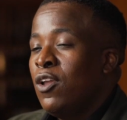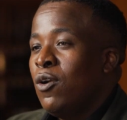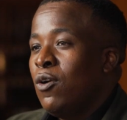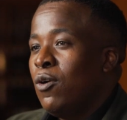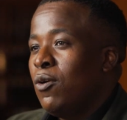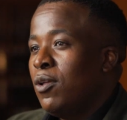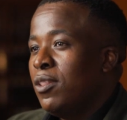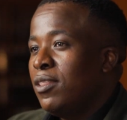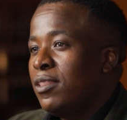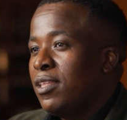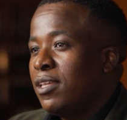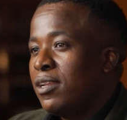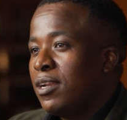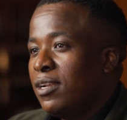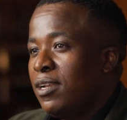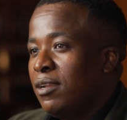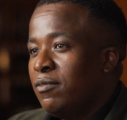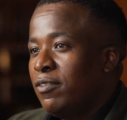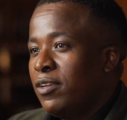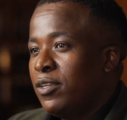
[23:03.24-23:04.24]
all the
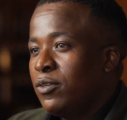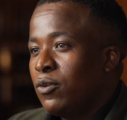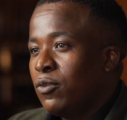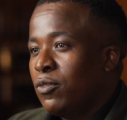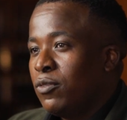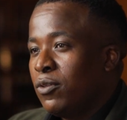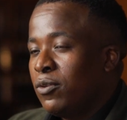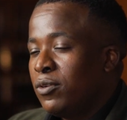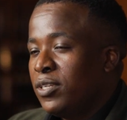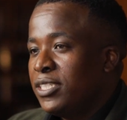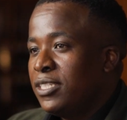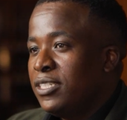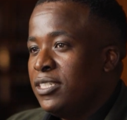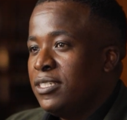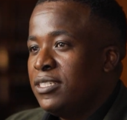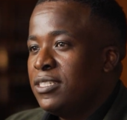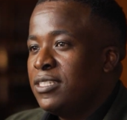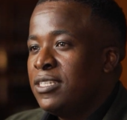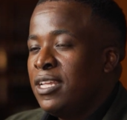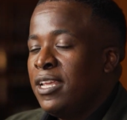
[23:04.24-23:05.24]
relevant
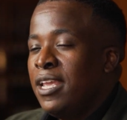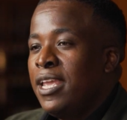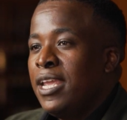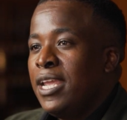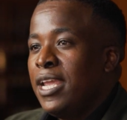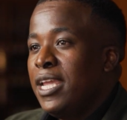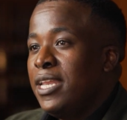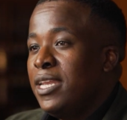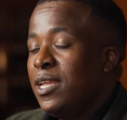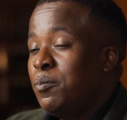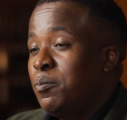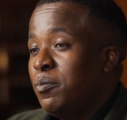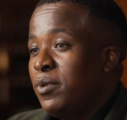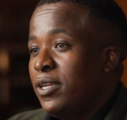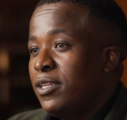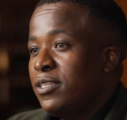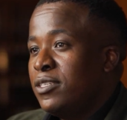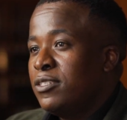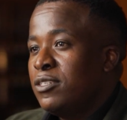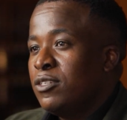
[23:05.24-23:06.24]
authorities, in a
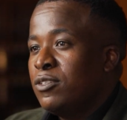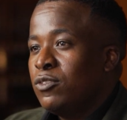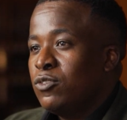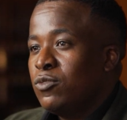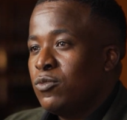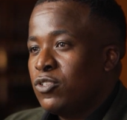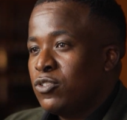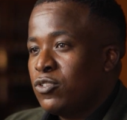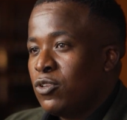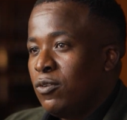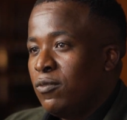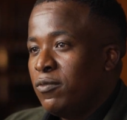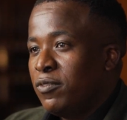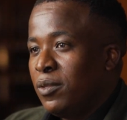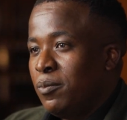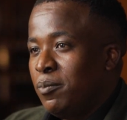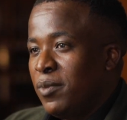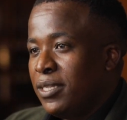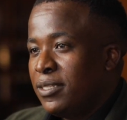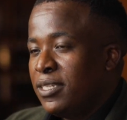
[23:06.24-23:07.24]
bid to solve
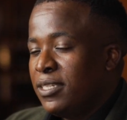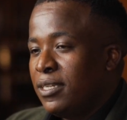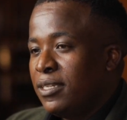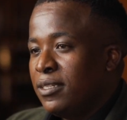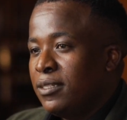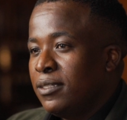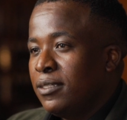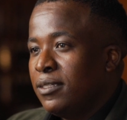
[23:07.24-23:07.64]
the matter.